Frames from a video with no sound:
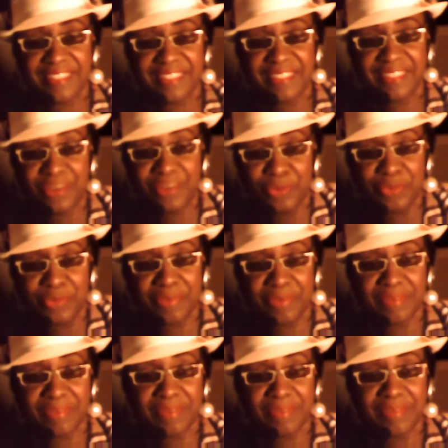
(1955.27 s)
Who?
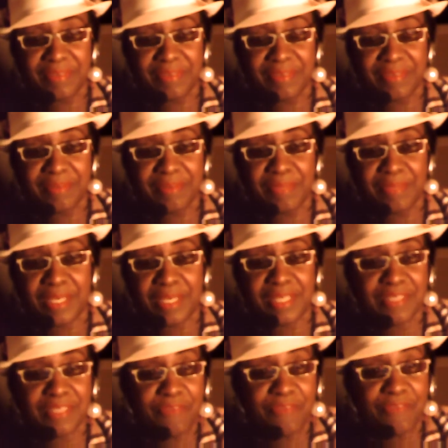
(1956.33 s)

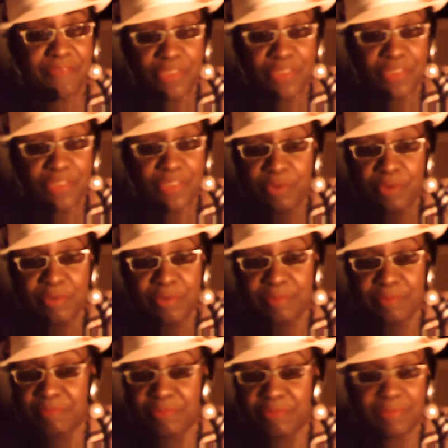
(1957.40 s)
Because the father could
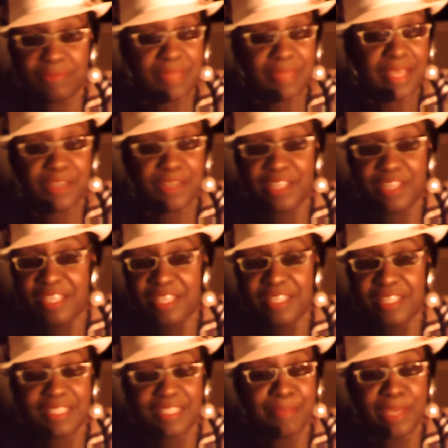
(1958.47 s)
have
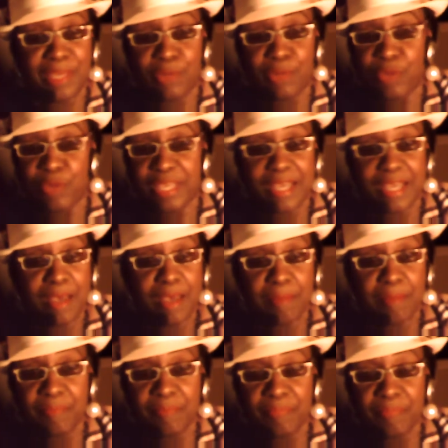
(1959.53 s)
easily made him wake
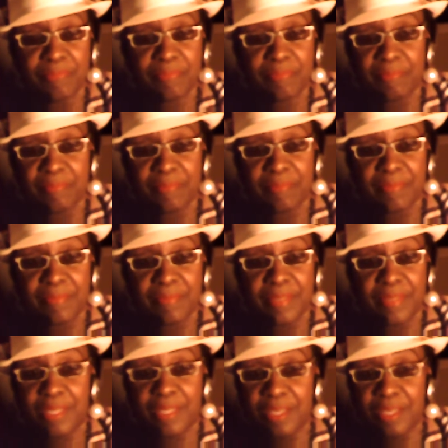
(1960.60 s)
up.
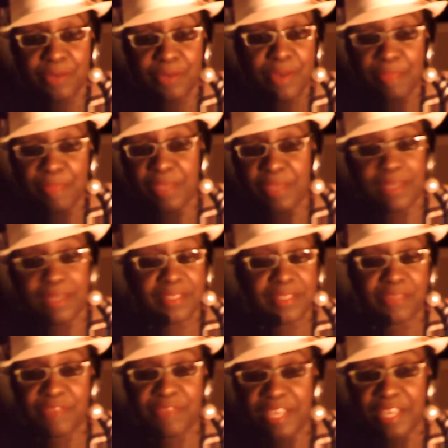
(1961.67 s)
And he could have grabbed that
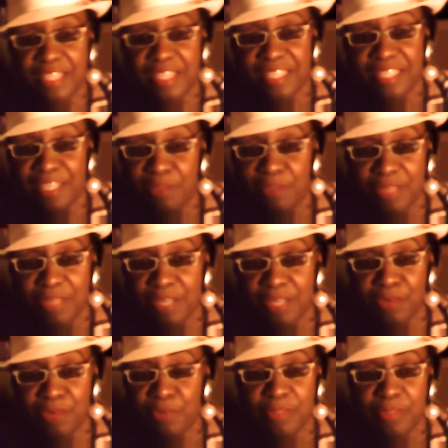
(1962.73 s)
gun so fast and killed that
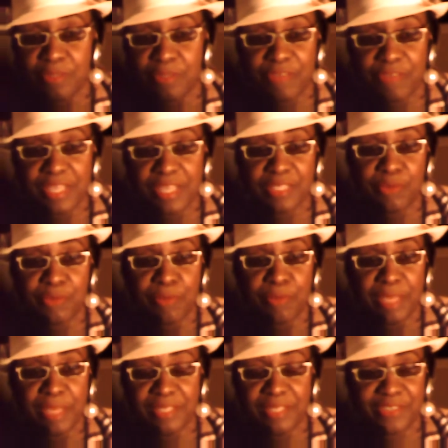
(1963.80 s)
intruder so fast it would
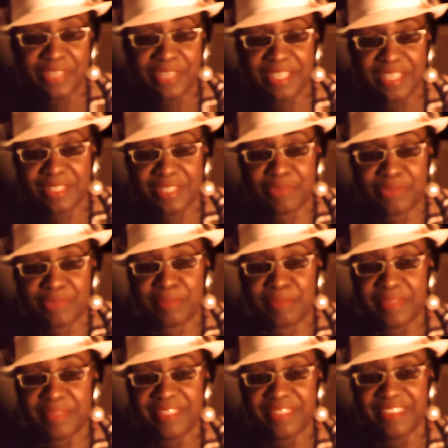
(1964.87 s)
have made your head
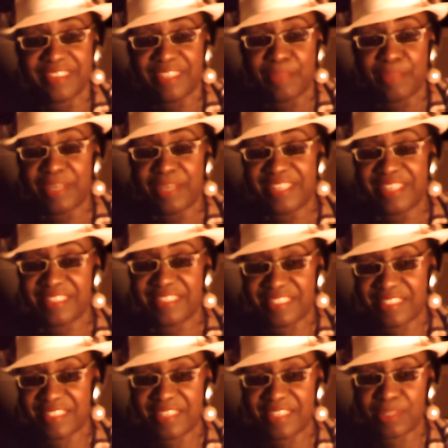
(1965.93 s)
swim or anybody
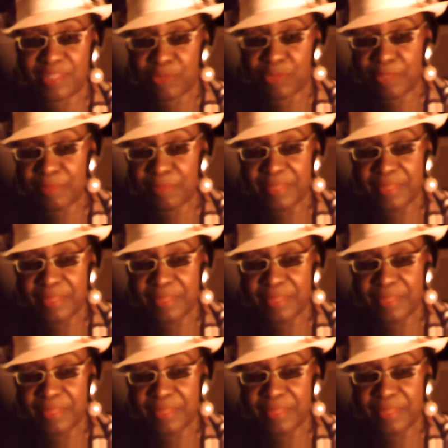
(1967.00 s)
else's head swim.